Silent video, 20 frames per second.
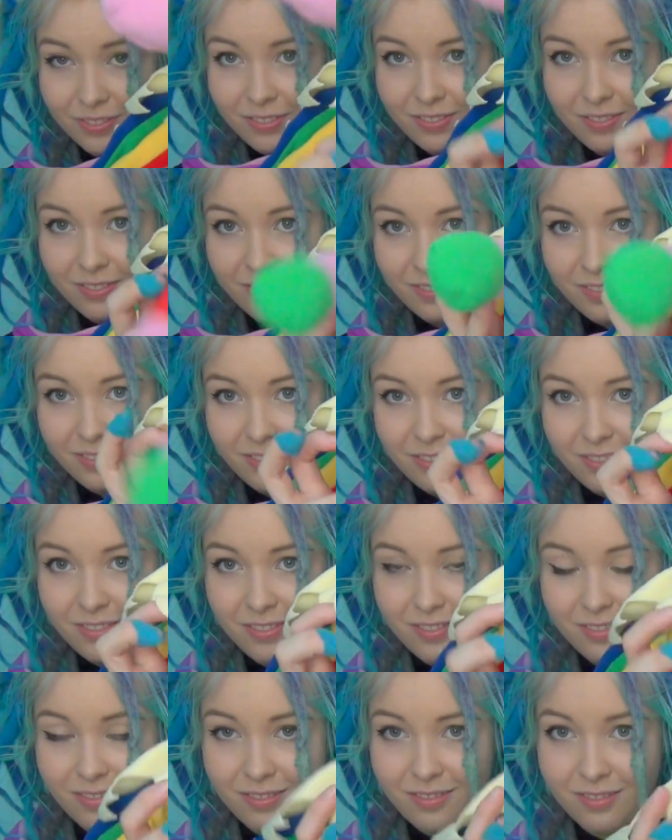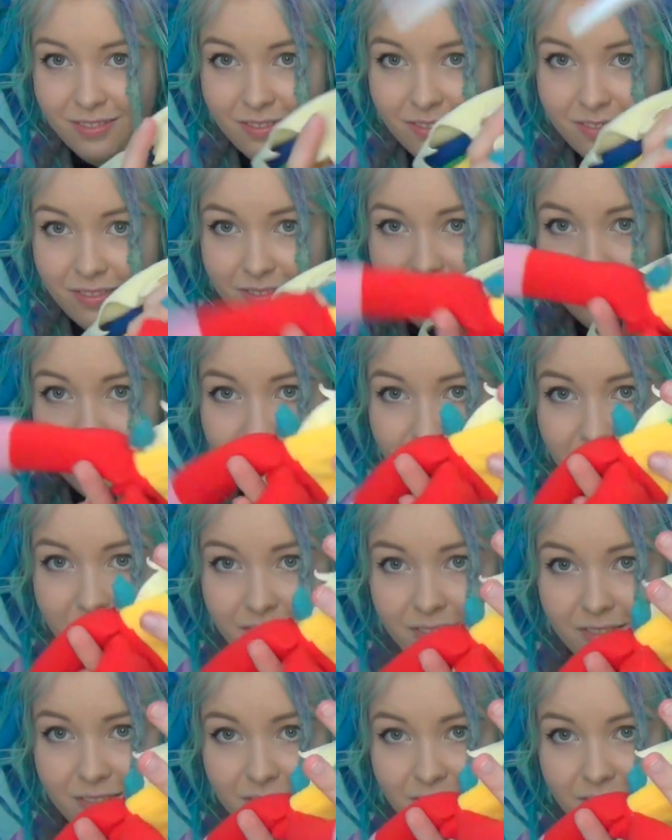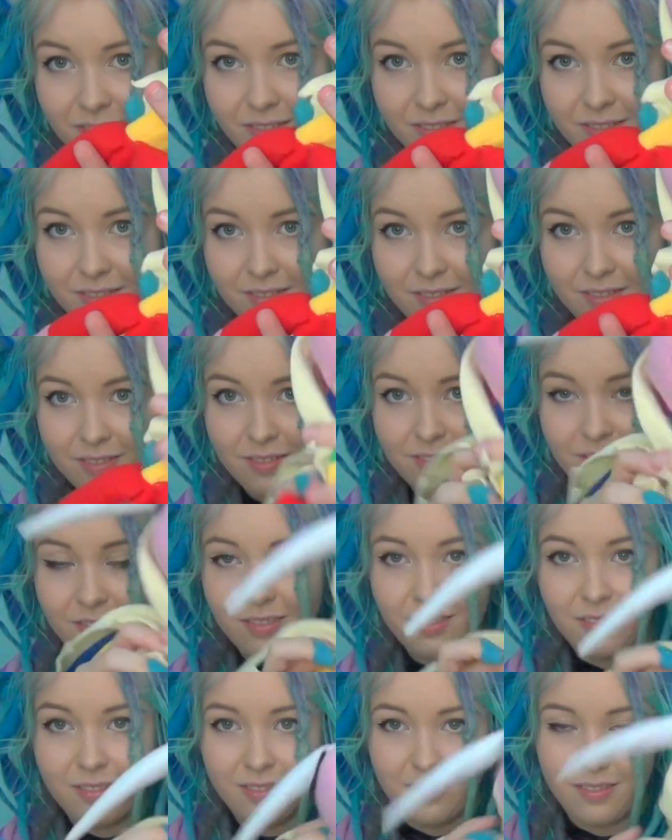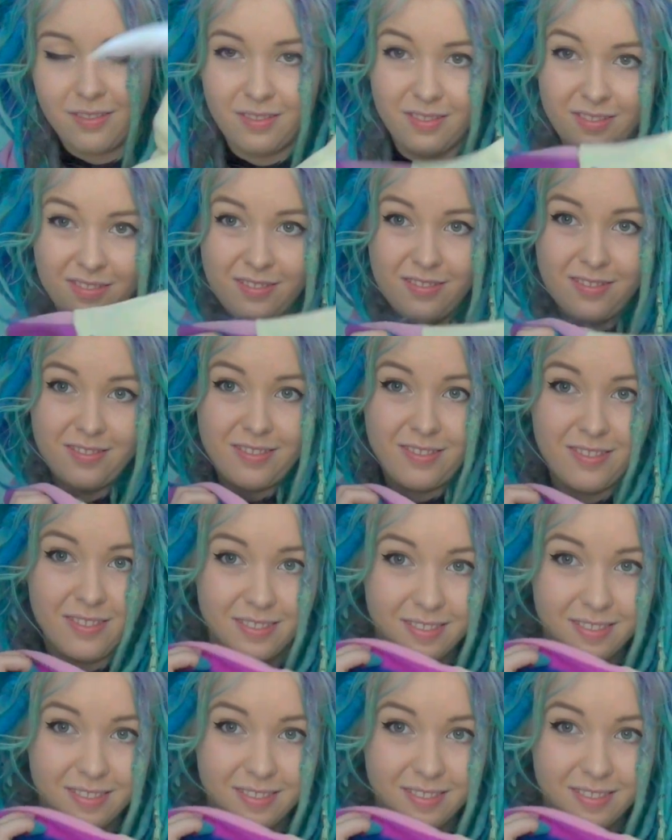Nobody speaks.